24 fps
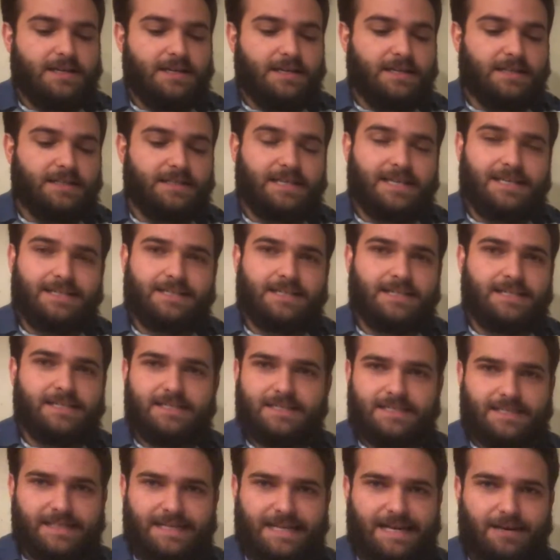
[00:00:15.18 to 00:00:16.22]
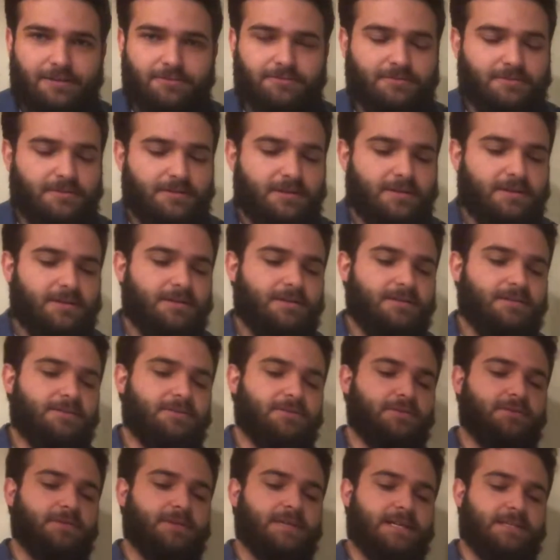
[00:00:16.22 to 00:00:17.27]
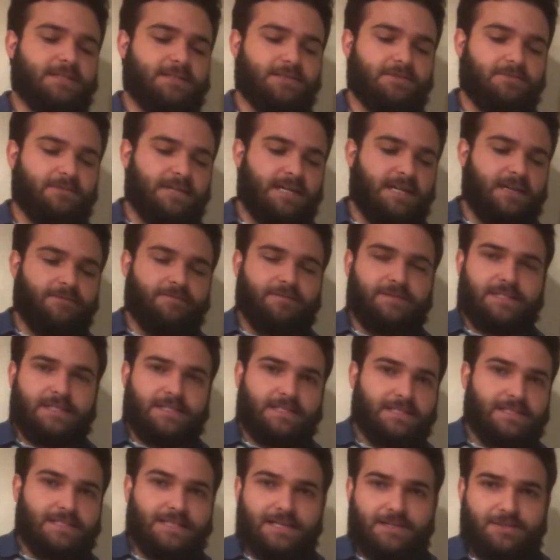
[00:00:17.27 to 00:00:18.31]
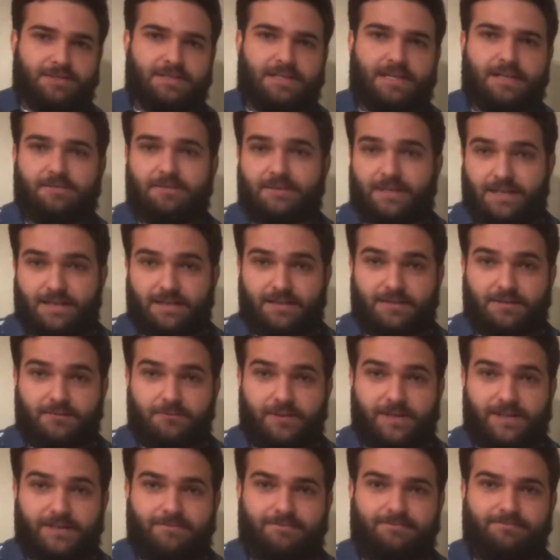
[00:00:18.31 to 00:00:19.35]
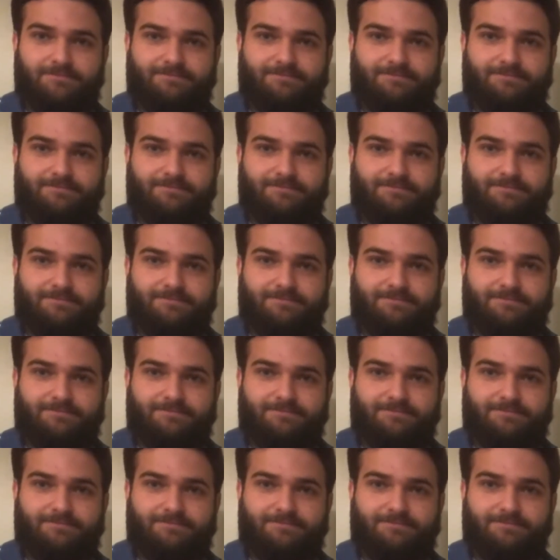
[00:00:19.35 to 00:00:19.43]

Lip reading: in case I need to count. You guys don't have the snare sound getting in the way.